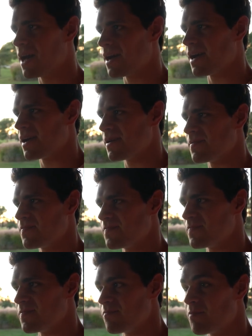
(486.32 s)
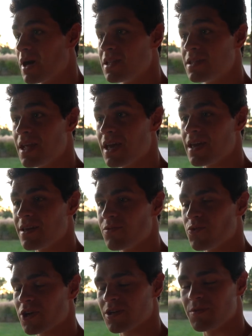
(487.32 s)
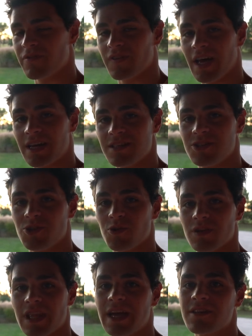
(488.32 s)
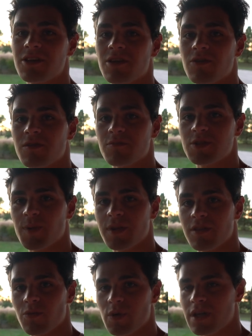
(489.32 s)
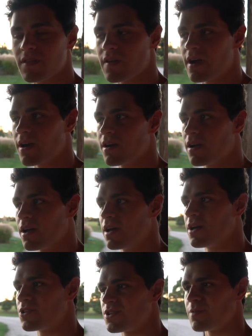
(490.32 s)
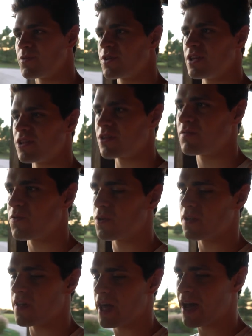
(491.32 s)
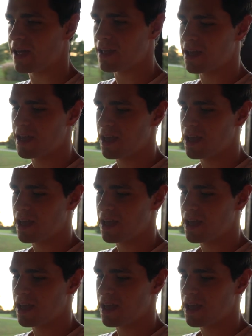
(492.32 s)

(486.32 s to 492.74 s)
Monday, we're gonna be flying to Orlando and spending the week there. So I'm really looking forward to that.